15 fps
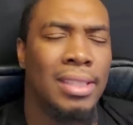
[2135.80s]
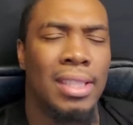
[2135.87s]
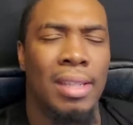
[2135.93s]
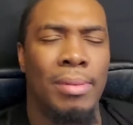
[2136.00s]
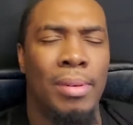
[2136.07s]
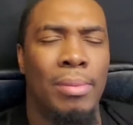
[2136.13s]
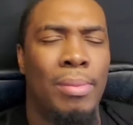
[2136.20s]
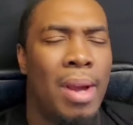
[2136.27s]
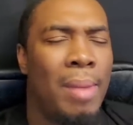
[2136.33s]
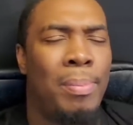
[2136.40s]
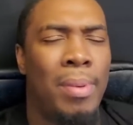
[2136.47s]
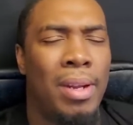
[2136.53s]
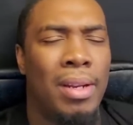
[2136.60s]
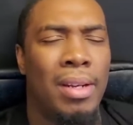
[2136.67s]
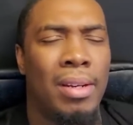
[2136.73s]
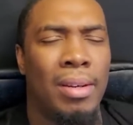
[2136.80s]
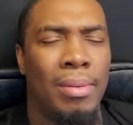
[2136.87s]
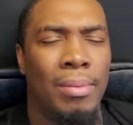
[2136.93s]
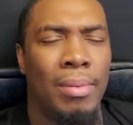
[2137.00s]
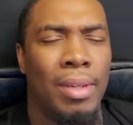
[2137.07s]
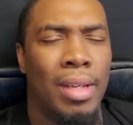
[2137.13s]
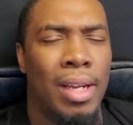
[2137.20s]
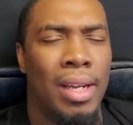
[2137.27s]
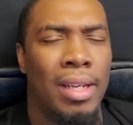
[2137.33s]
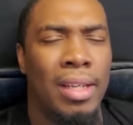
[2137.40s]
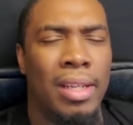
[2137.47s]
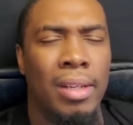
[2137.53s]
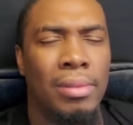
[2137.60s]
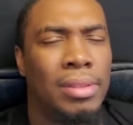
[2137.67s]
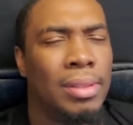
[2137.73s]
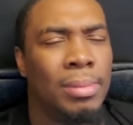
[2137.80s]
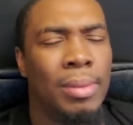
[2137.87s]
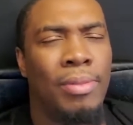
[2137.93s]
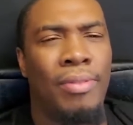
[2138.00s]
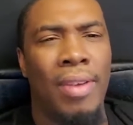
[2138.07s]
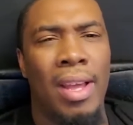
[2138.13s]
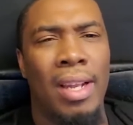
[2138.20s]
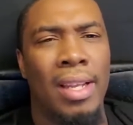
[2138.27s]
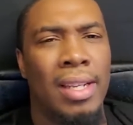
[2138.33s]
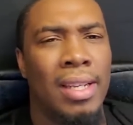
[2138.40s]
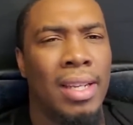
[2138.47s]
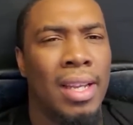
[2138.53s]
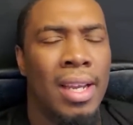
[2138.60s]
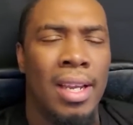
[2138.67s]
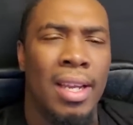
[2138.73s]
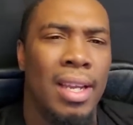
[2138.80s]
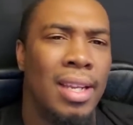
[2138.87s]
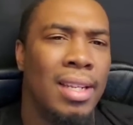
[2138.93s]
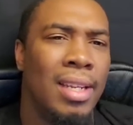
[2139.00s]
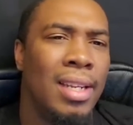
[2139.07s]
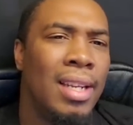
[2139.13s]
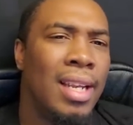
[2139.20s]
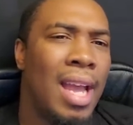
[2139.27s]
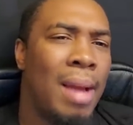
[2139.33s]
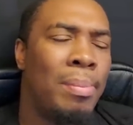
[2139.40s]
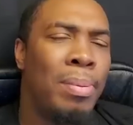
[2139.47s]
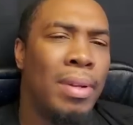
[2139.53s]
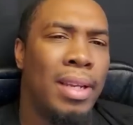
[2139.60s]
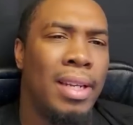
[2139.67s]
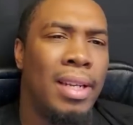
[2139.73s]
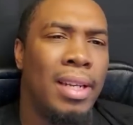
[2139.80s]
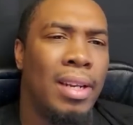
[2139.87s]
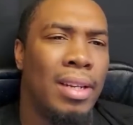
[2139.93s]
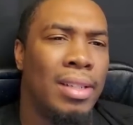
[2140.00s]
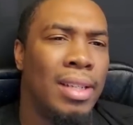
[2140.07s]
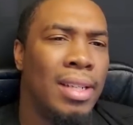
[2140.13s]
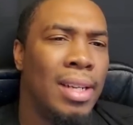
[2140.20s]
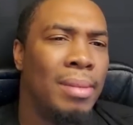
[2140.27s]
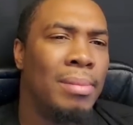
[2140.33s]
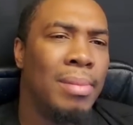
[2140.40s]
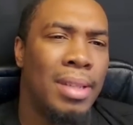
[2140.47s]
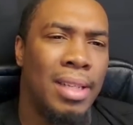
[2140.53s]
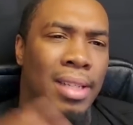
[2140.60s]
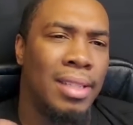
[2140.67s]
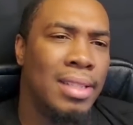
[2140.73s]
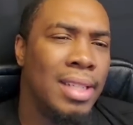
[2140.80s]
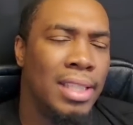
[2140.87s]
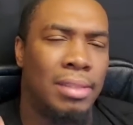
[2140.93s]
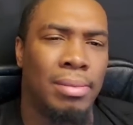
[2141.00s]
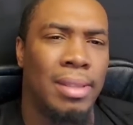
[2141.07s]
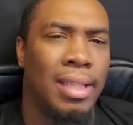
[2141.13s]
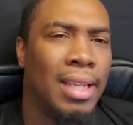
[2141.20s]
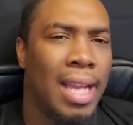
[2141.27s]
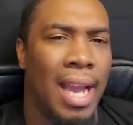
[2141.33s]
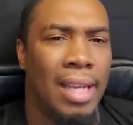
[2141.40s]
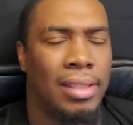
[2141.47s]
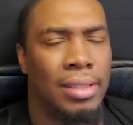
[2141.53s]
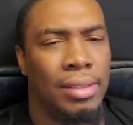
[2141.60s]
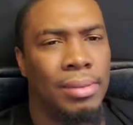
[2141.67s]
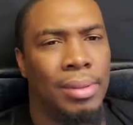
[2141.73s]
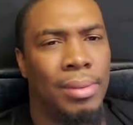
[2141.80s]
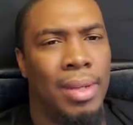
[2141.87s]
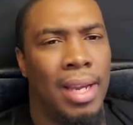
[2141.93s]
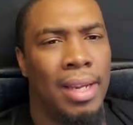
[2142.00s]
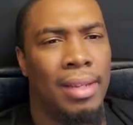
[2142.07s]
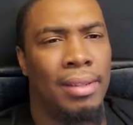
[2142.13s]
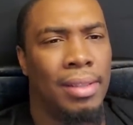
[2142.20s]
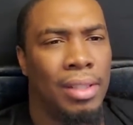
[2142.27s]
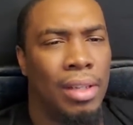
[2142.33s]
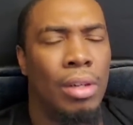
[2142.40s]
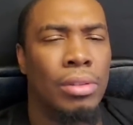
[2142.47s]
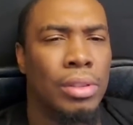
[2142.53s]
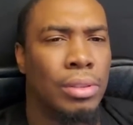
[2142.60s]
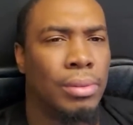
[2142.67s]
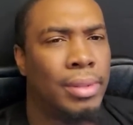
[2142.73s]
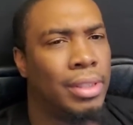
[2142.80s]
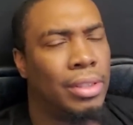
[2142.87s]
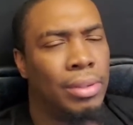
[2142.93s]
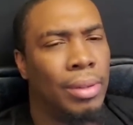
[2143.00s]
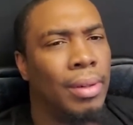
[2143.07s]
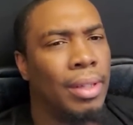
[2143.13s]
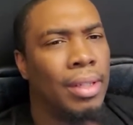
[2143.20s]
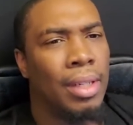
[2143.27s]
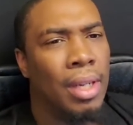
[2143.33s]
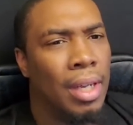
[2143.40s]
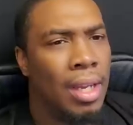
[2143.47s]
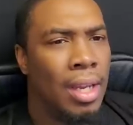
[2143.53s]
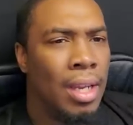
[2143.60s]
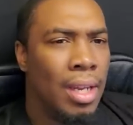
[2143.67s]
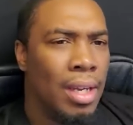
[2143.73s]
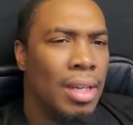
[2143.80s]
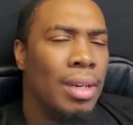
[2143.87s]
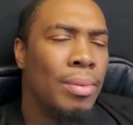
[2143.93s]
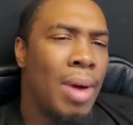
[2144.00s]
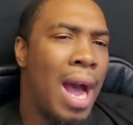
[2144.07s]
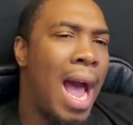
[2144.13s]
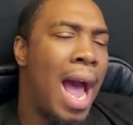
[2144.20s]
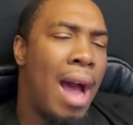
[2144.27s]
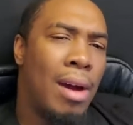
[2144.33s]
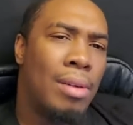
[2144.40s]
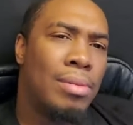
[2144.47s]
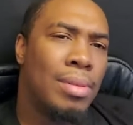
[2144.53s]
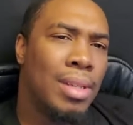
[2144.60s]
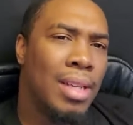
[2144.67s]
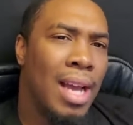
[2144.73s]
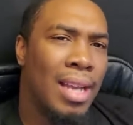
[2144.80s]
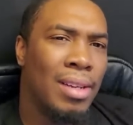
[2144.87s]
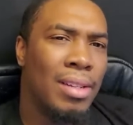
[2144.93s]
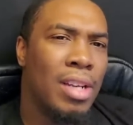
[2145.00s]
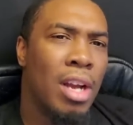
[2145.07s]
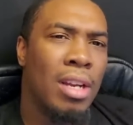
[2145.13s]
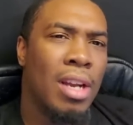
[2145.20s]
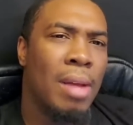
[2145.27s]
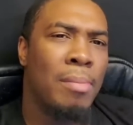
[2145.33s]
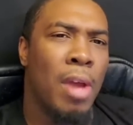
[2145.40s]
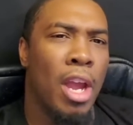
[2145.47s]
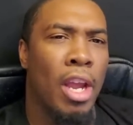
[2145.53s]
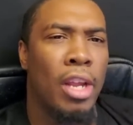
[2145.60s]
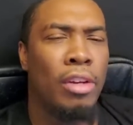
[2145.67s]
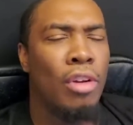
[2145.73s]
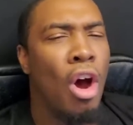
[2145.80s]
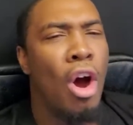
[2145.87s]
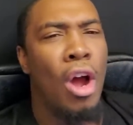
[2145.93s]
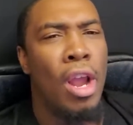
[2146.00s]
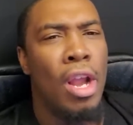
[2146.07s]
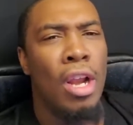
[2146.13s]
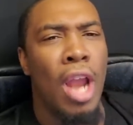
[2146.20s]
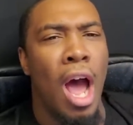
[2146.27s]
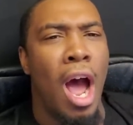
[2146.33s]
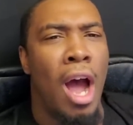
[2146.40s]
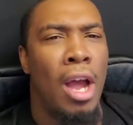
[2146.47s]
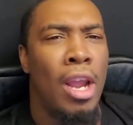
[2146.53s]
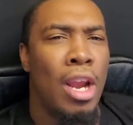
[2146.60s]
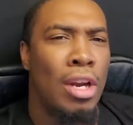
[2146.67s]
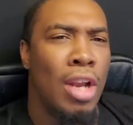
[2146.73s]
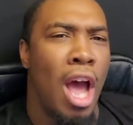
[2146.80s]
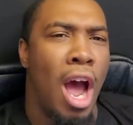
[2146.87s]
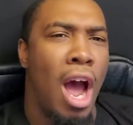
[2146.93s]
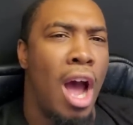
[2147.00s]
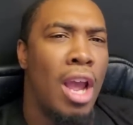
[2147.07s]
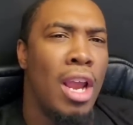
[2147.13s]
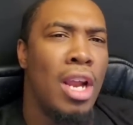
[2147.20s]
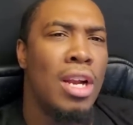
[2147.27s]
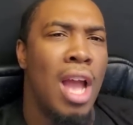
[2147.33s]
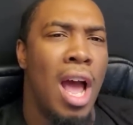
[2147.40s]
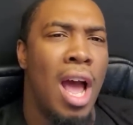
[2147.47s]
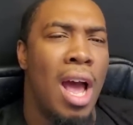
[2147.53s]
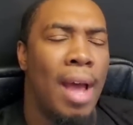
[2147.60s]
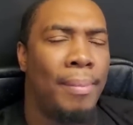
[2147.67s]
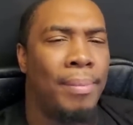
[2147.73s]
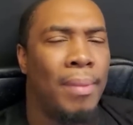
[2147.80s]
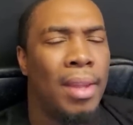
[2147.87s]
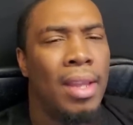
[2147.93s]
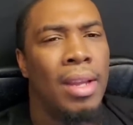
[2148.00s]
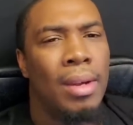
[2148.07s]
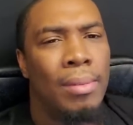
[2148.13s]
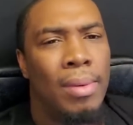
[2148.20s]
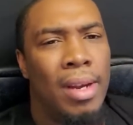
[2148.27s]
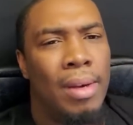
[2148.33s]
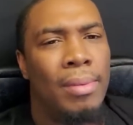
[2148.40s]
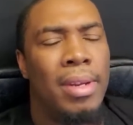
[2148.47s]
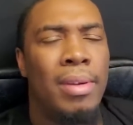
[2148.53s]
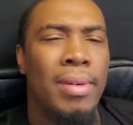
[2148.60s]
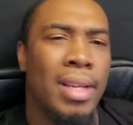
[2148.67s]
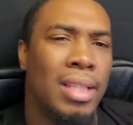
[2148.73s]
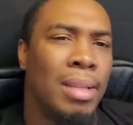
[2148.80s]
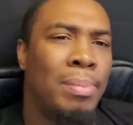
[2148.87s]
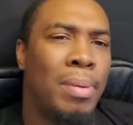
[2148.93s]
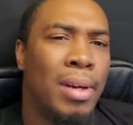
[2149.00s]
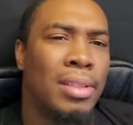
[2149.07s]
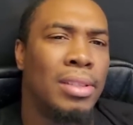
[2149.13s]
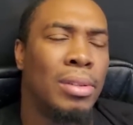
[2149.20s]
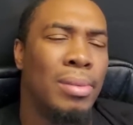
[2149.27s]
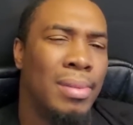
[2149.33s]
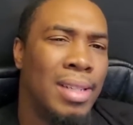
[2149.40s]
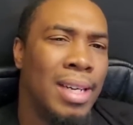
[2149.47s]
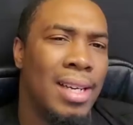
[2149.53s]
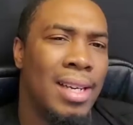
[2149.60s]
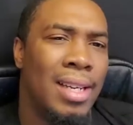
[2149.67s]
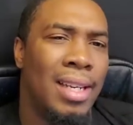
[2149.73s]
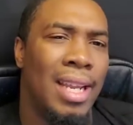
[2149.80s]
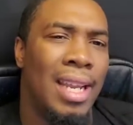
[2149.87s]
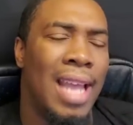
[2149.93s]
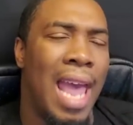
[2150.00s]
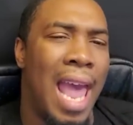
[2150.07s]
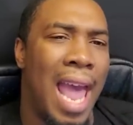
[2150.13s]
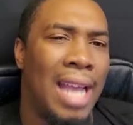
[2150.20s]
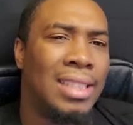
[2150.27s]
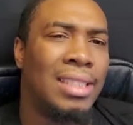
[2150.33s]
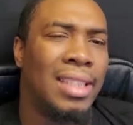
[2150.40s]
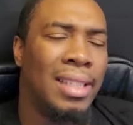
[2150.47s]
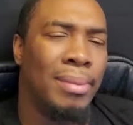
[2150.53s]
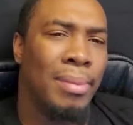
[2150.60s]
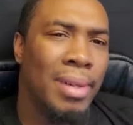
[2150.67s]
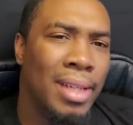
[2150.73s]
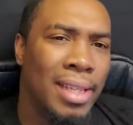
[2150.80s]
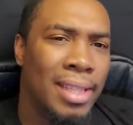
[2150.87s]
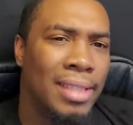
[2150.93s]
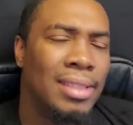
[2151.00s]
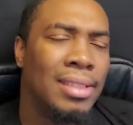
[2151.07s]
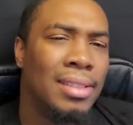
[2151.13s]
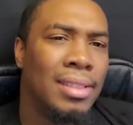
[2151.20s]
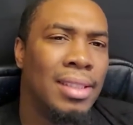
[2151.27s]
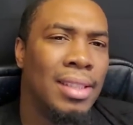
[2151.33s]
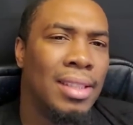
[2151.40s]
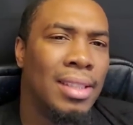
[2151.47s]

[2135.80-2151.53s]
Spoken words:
a weapon and the use of a felon. And then it got pleaded. That's what it got to, okay? Long story short. How? I know y'all like, man, no, he lying. Well, when you get the person who gun it actually was,